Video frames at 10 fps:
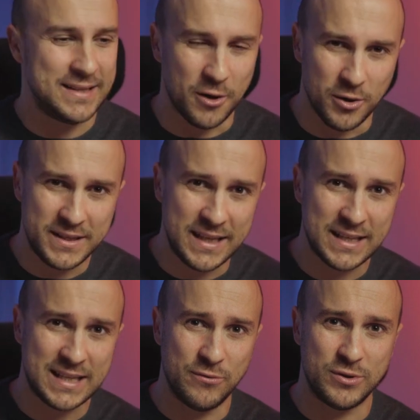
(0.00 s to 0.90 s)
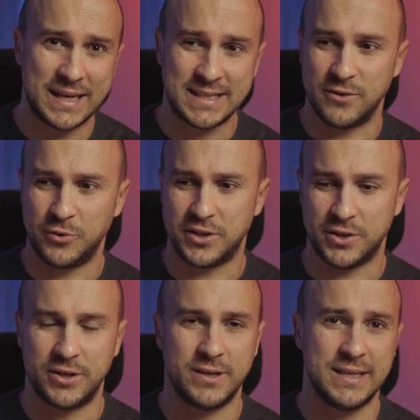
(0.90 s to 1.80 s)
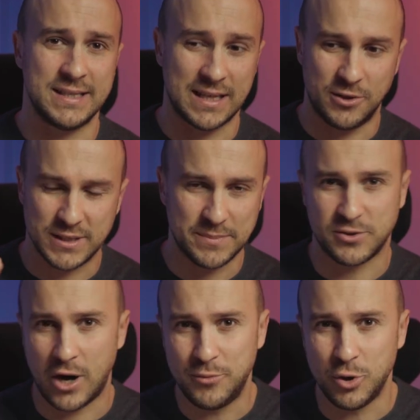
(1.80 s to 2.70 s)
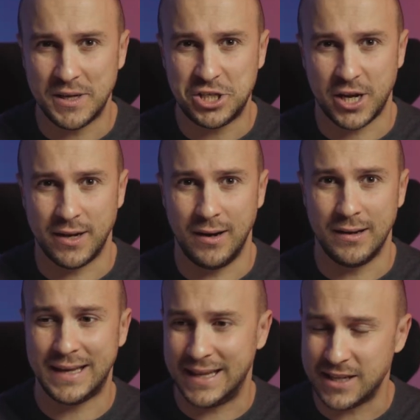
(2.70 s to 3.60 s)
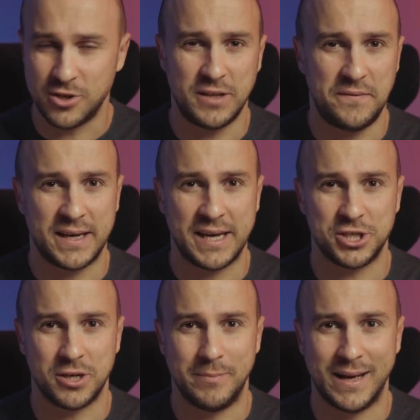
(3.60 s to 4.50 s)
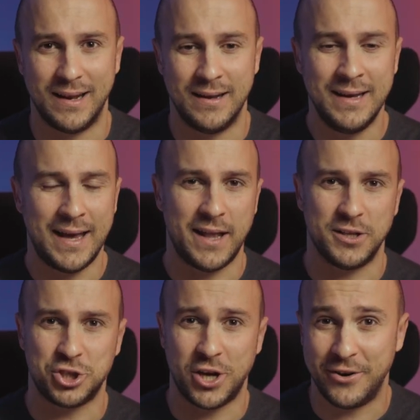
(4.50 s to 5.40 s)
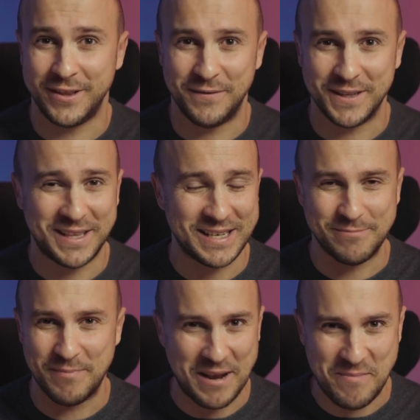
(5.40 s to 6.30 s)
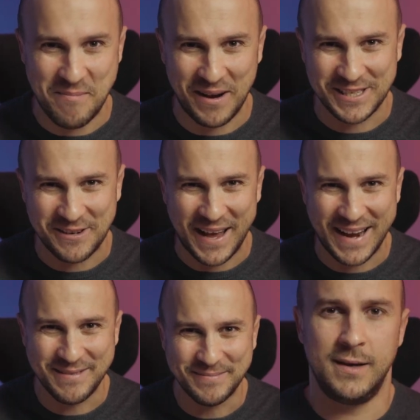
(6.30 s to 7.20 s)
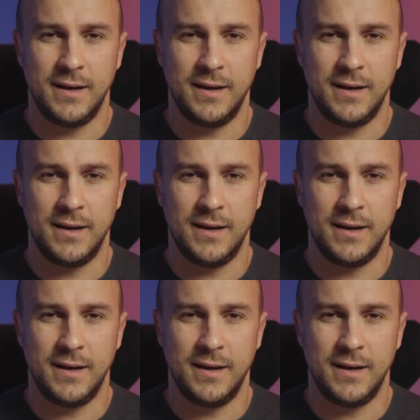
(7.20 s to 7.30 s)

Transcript: the only thing that I would ask in return is that you subscribe to my channel, hit that notification bell, and share it with as many people as you can.